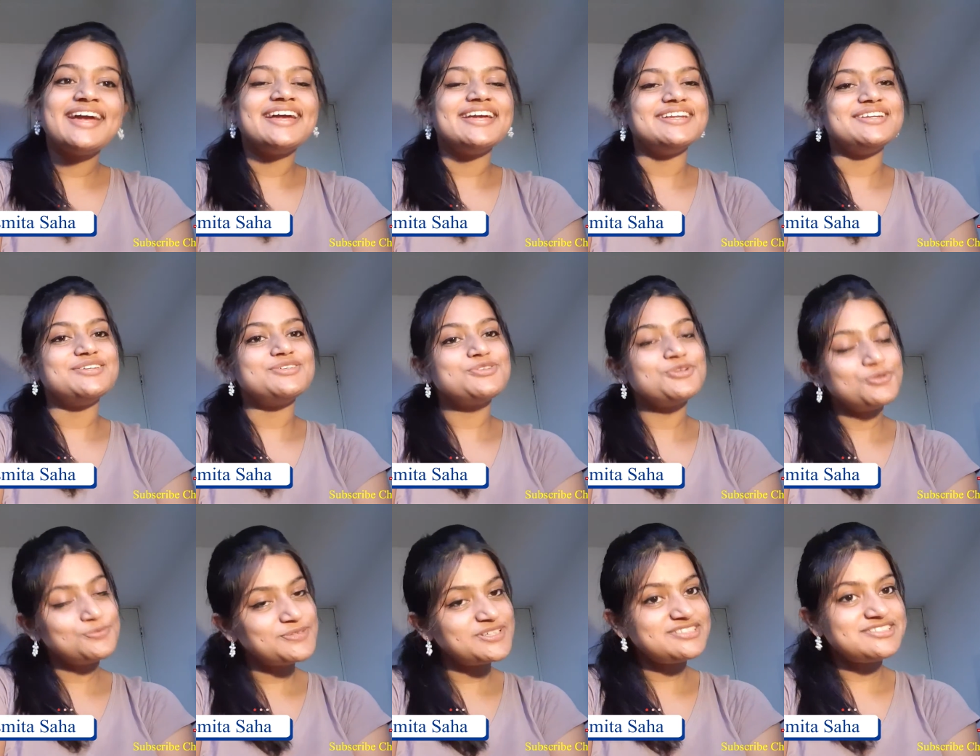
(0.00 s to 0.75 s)
in
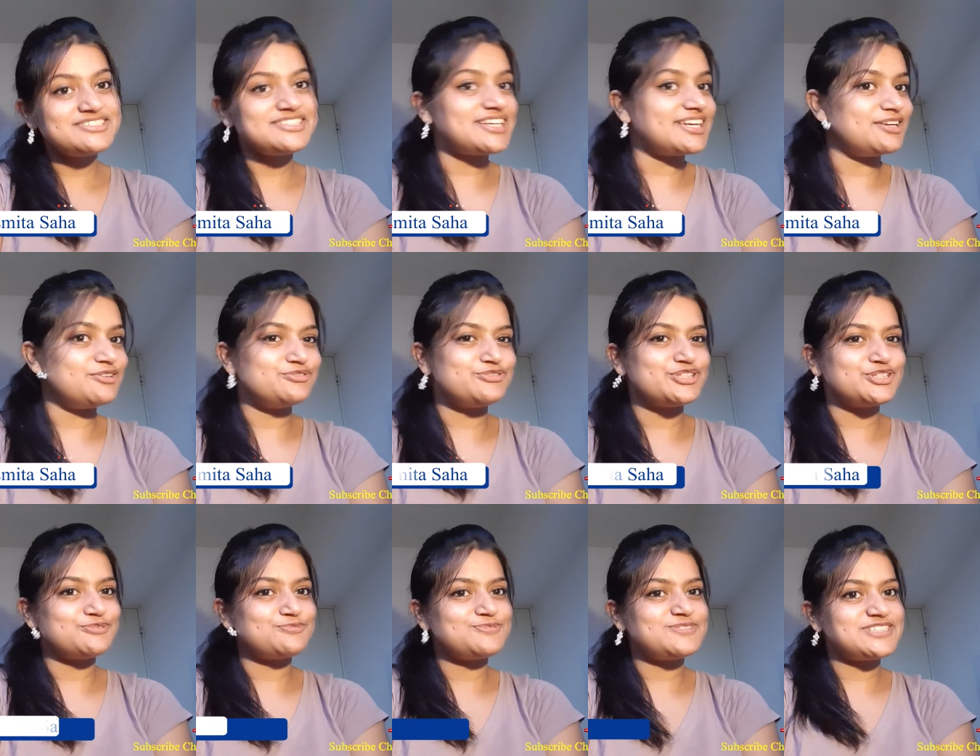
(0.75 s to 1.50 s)
Humans
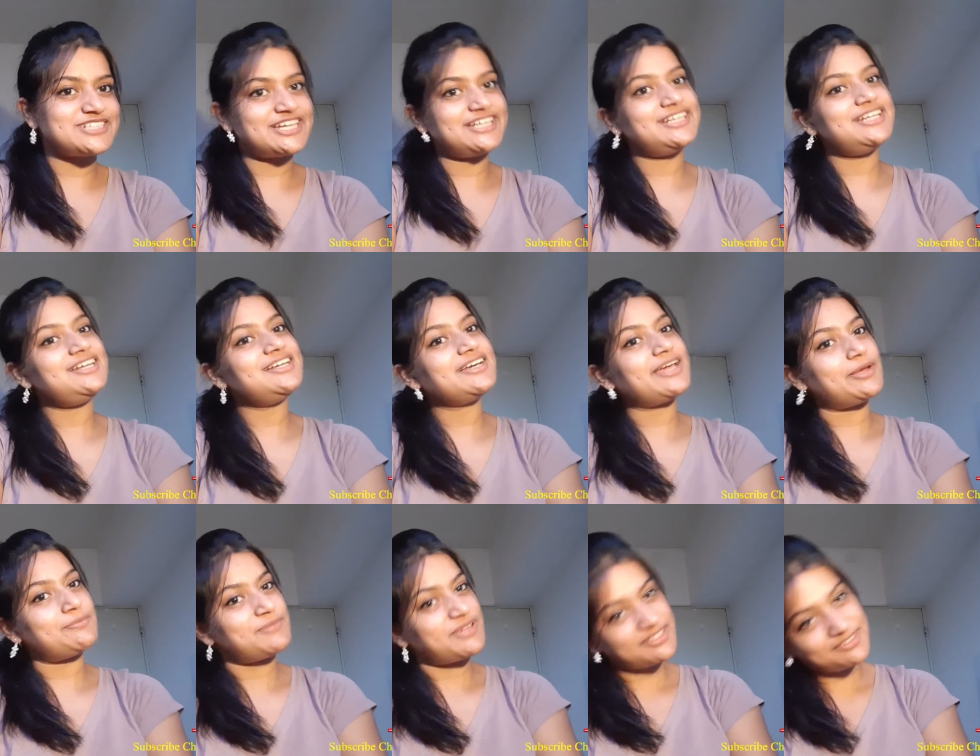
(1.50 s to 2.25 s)
YouTube channel
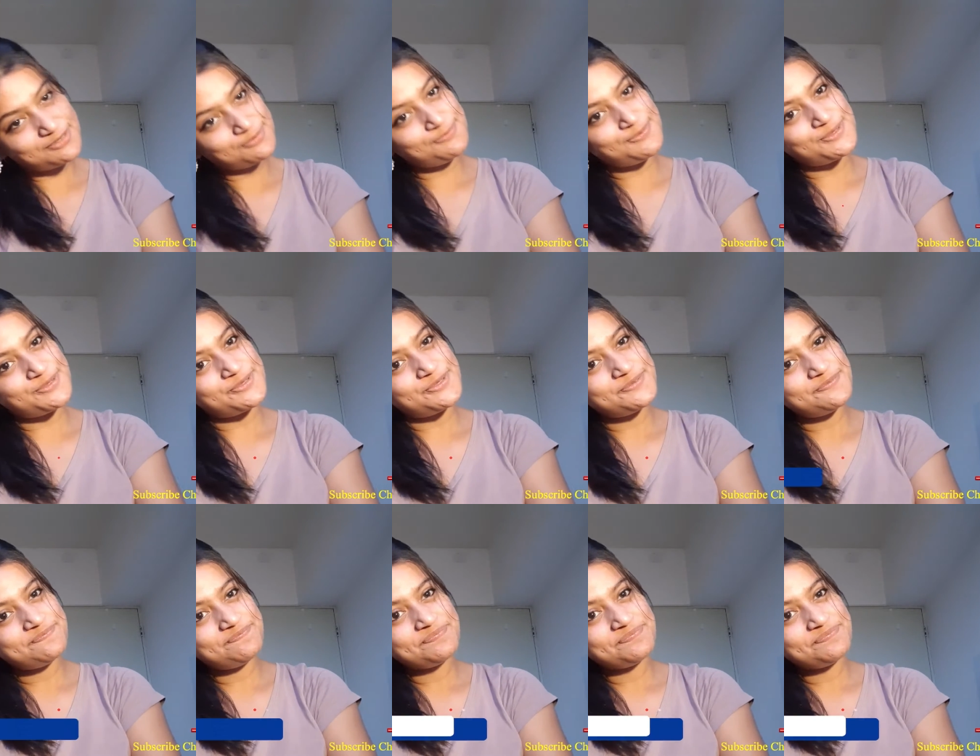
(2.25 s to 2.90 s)
Chem Explore.